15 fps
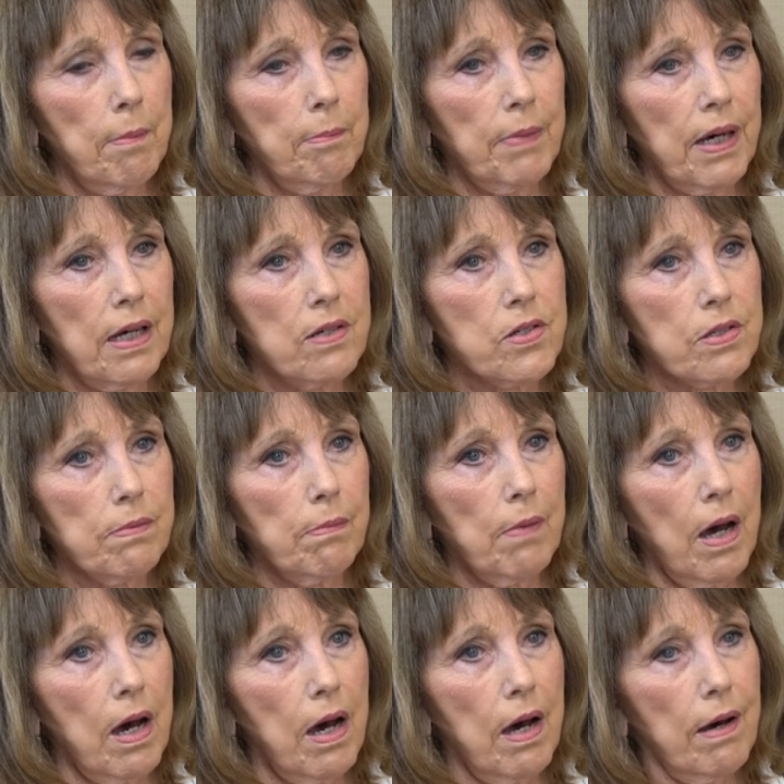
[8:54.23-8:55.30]
But
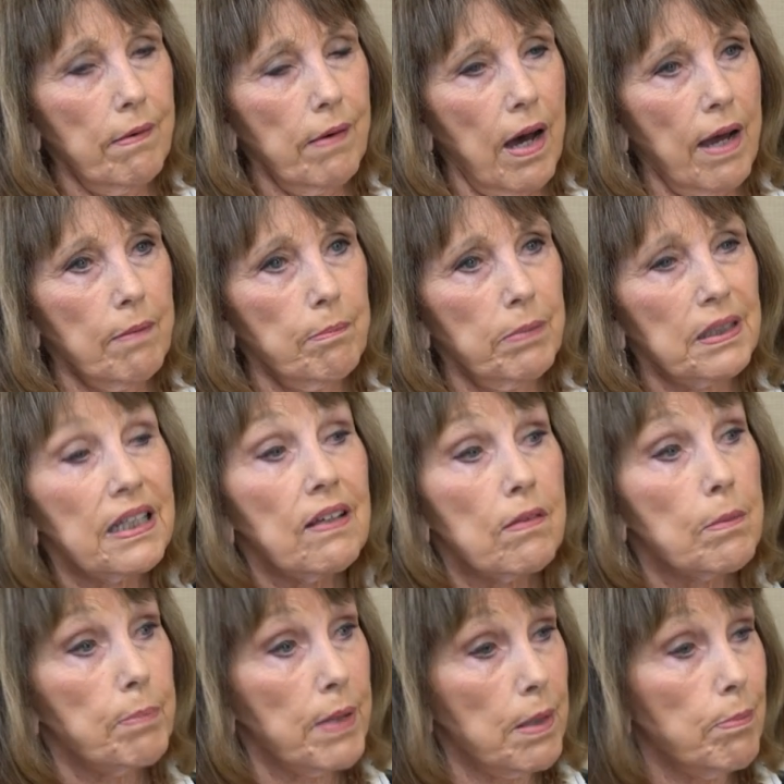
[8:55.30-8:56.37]
I believe
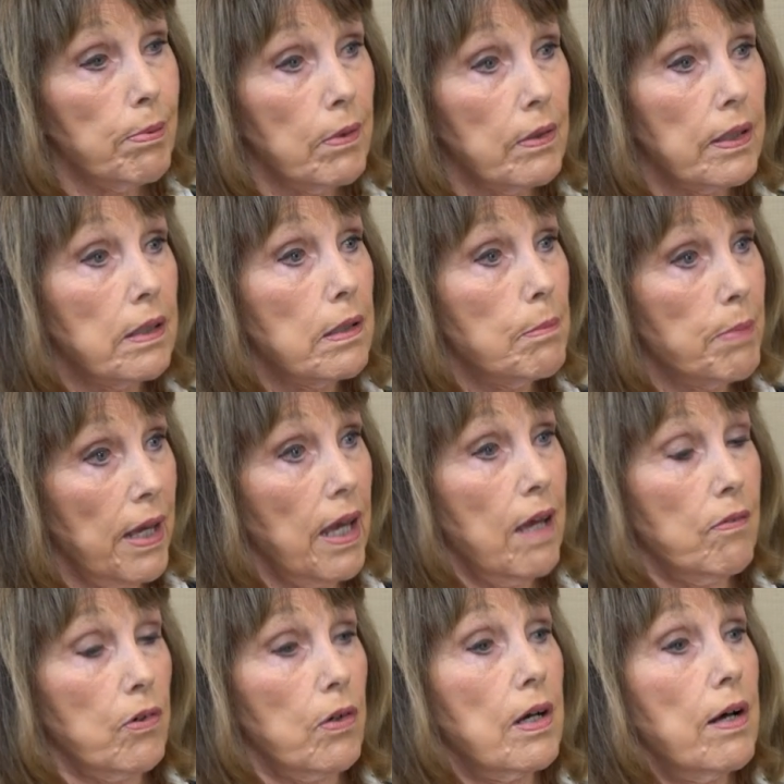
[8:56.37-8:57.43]
the people in the
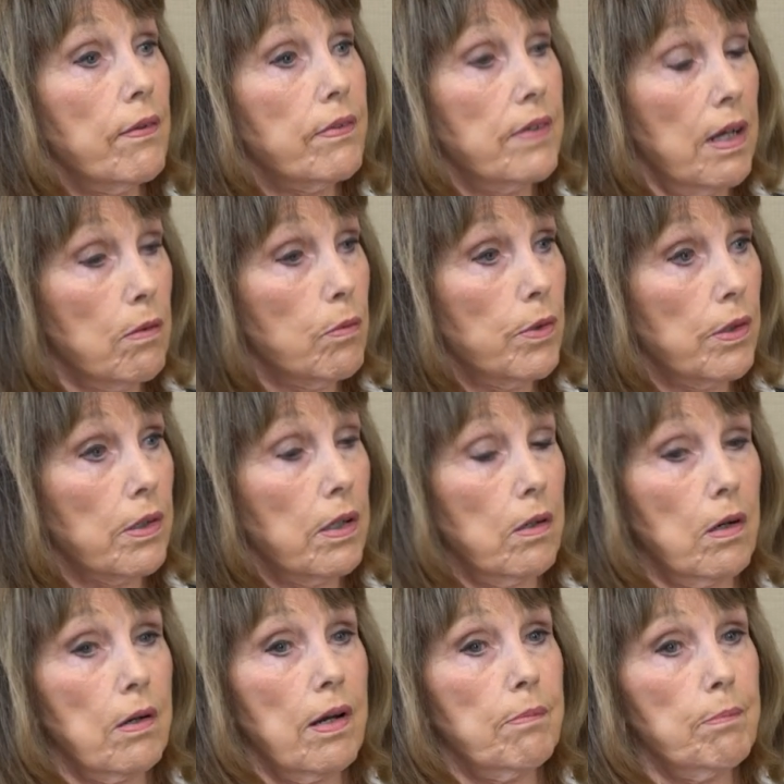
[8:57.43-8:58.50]
Behavioral Health Network and
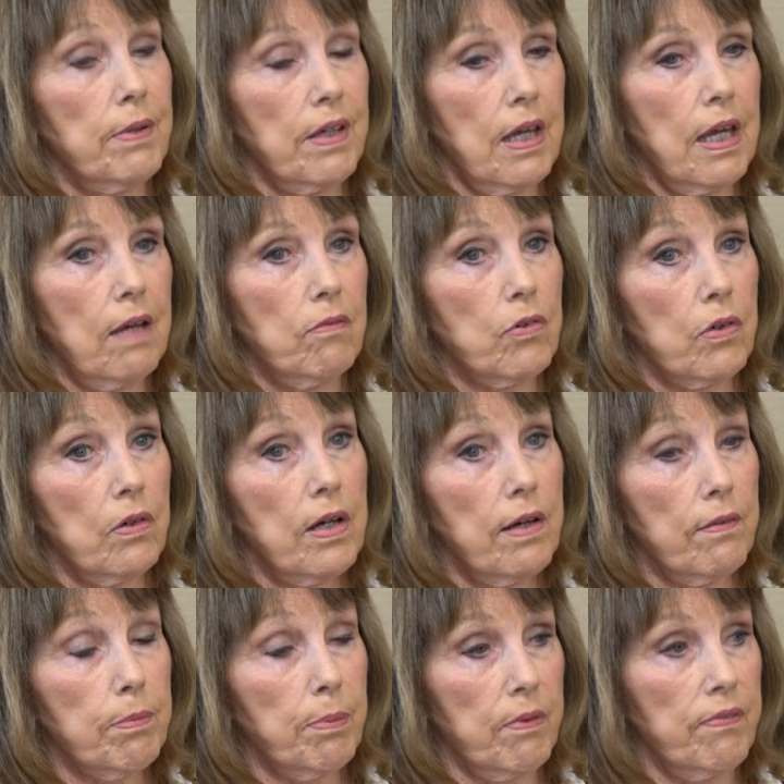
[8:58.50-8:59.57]
our behavioral
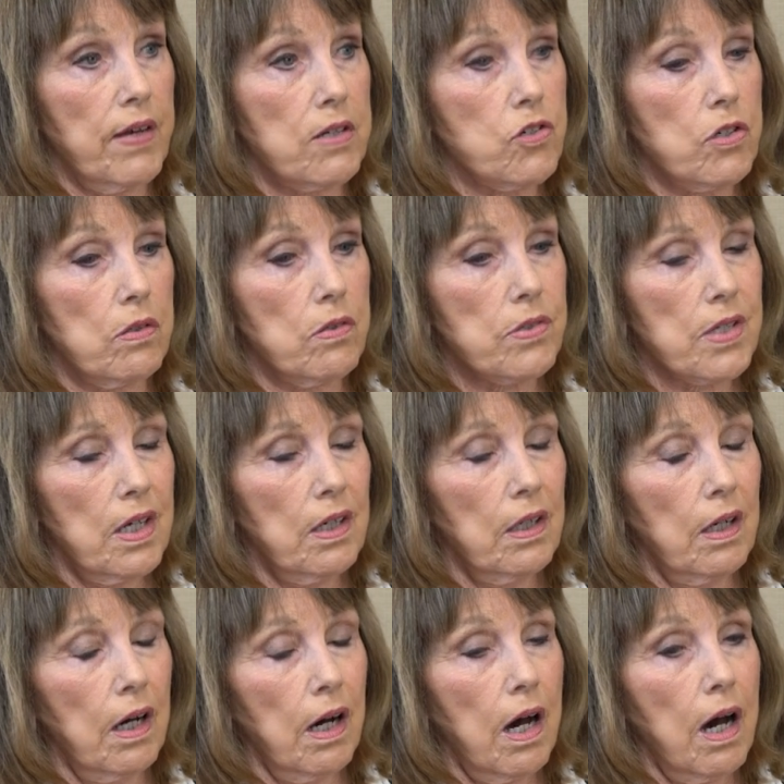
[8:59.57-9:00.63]
health professionals
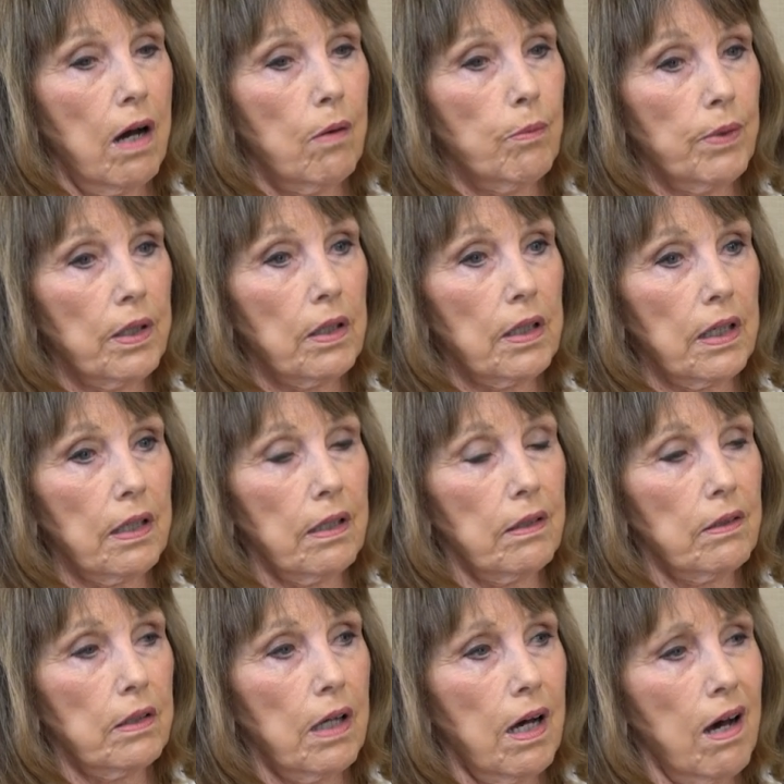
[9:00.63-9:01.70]
really,
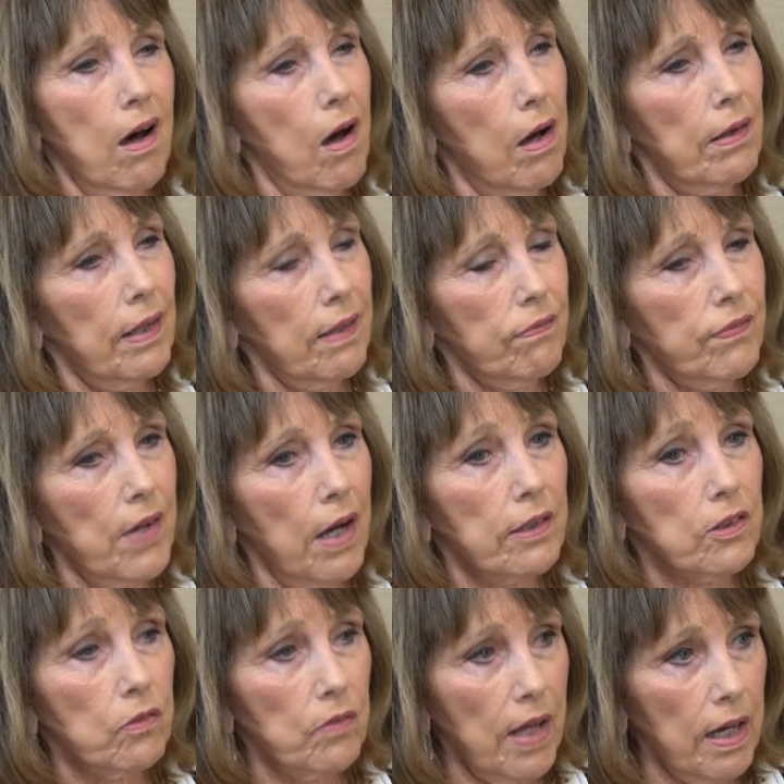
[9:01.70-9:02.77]
if not
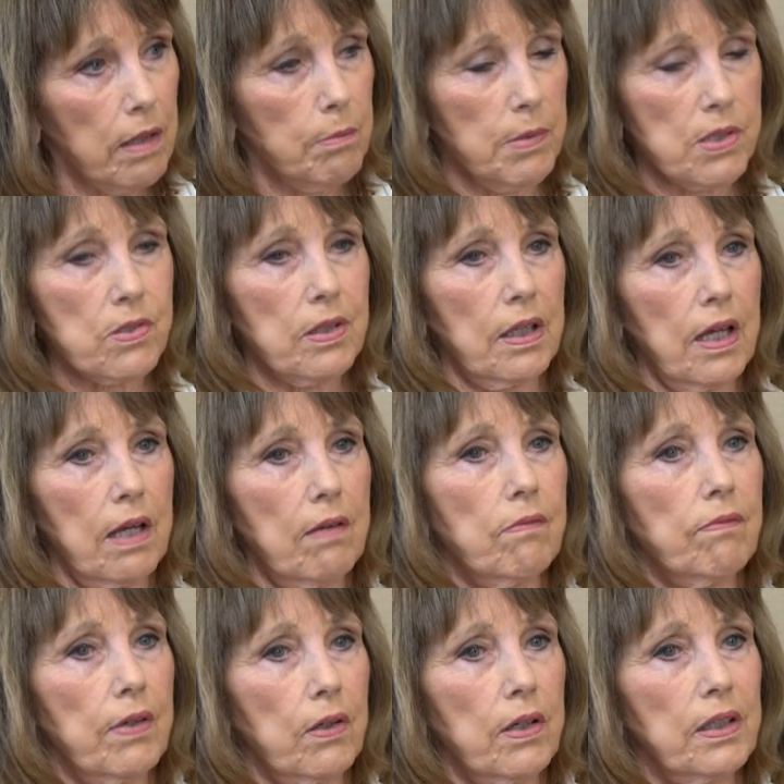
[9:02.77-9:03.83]
unanimously,
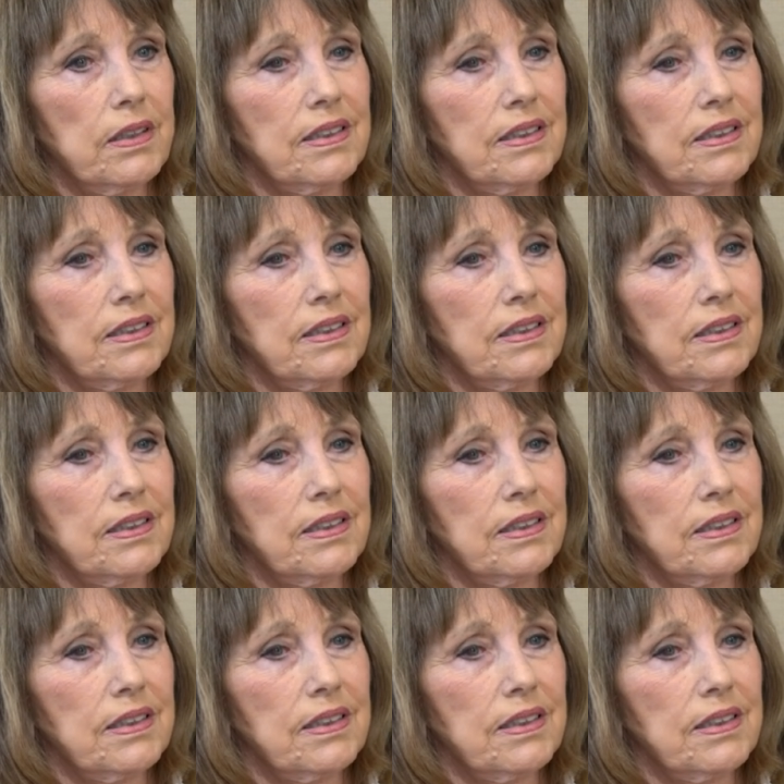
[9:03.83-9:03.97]
very